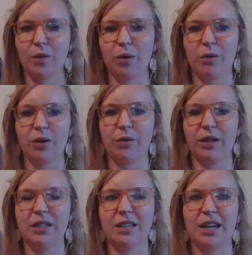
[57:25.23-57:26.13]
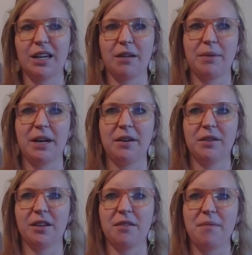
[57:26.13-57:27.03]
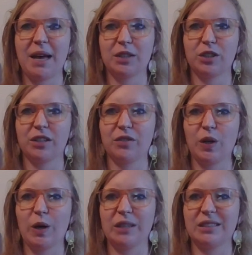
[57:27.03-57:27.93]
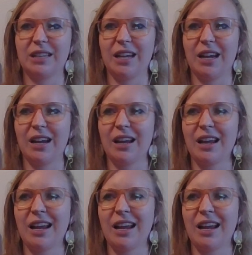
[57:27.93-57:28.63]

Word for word: where we're really talking about the magic of currency.